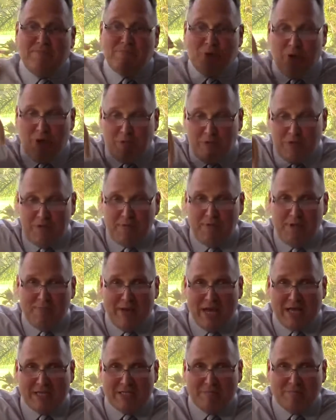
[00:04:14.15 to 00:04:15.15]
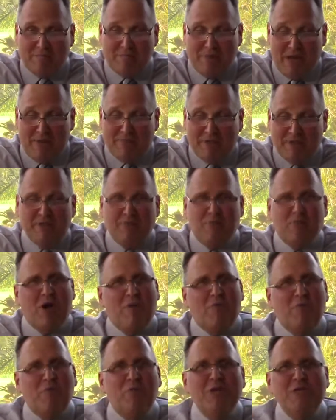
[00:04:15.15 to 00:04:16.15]
buried with Him in baptism, where
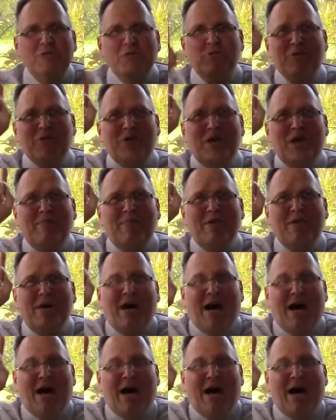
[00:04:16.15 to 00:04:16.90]
I'm risen with Him,